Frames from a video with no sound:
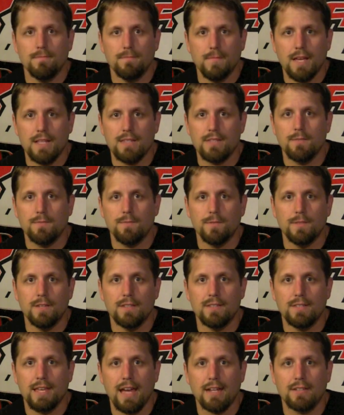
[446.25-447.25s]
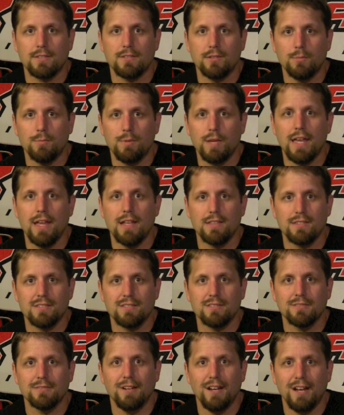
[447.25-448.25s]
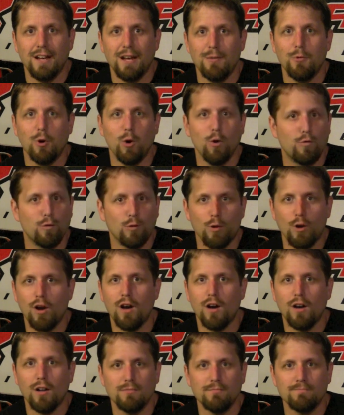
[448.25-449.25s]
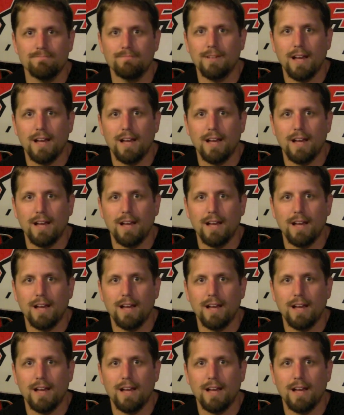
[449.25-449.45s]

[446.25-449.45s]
That's it for the tactical pants. Overall,